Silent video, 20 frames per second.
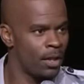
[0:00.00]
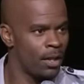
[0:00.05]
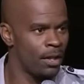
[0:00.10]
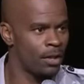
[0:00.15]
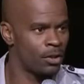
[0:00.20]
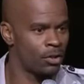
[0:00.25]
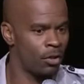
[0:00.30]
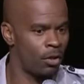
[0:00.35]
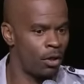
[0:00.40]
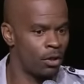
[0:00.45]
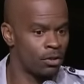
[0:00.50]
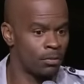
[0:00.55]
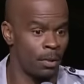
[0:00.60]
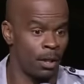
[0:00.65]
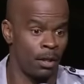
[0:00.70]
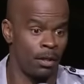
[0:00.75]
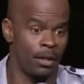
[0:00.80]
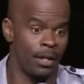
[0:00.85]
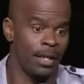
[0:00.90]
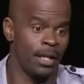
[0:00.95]
That is awesome.
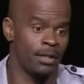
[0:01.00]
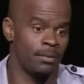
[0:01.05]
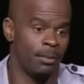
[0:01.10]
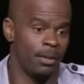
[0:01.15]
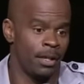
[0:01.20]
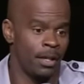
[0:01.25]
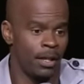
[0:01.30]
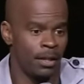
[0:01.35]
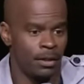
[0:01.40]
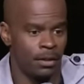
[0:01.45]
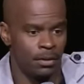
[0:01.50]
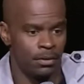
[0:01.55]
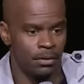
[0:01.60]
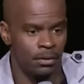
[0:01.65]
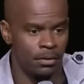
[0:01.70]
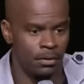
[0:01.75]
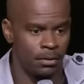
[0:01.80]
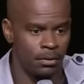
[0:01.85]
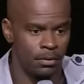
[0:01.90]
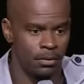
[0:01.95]
How long you guys been together?
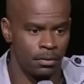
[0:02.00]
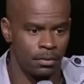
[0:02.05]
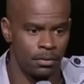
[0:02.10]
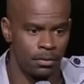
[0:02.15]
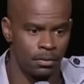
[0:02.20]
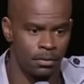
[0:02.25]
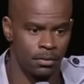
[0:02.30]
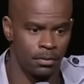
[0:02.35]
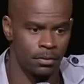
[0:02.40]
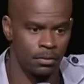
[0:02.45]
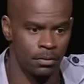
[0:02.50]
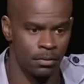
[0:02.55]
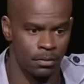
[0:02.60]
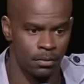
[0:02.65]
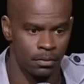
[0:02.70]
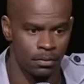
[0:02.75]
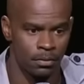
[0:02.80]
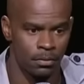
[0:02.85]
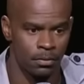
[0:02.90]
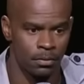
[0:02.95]
It'll be
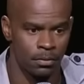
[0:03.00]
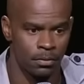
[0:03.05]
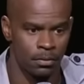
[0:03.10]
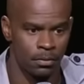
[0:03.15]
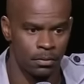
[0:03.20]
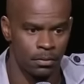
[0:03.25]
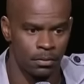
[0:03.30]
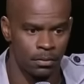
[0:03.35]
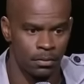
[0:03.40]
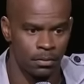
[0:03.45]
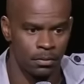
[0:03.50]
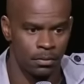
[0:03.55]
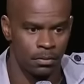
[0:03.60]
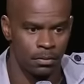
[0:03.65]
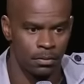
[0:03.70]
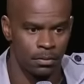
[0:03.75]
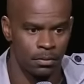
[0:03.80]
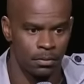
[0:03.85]
four years, the twenty-ninth.